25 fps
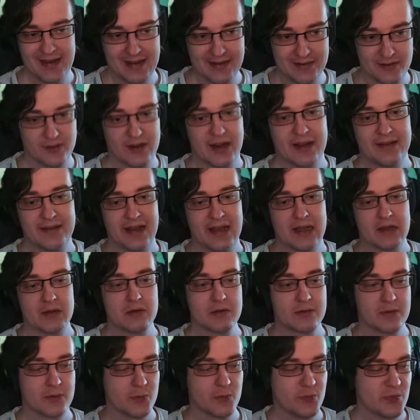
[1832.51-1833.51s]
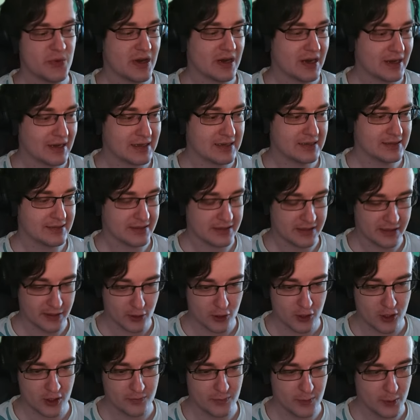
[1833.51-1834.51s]
and right now we are clicking
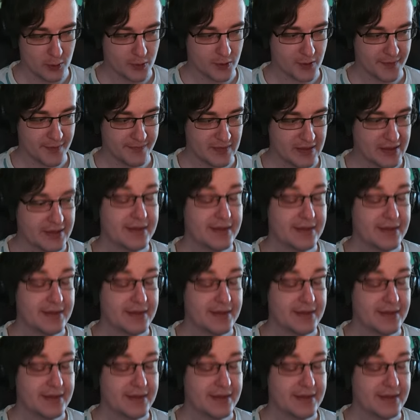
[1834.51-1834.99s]
Convoke.